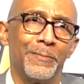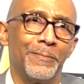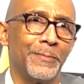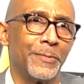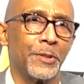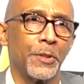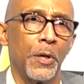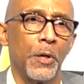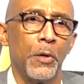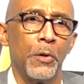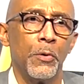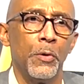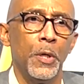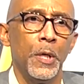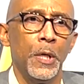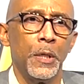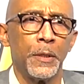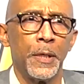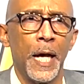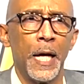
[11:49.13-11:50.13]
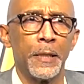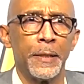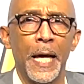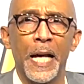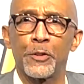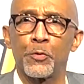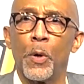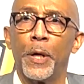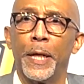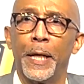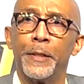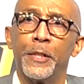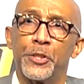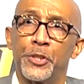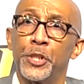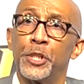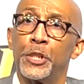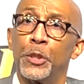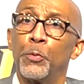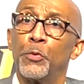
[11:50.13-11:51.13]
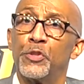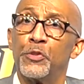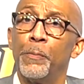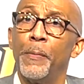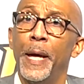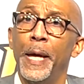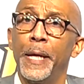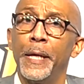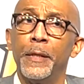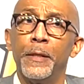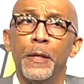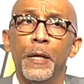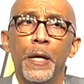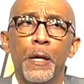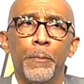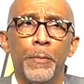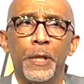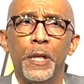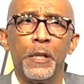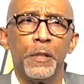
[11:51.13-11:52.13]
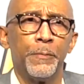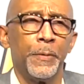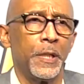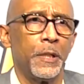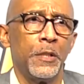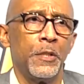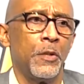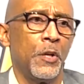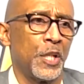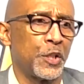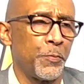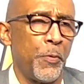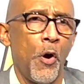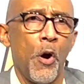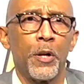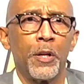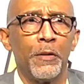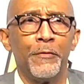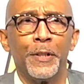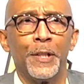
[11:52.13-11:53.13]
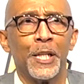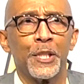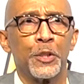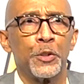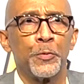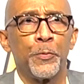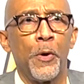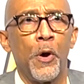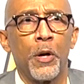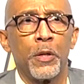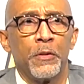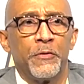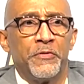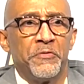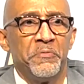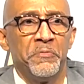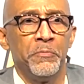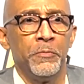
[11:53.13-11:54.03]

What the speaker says: So that's why that decision was made. But you know, that's part of it. That's just part of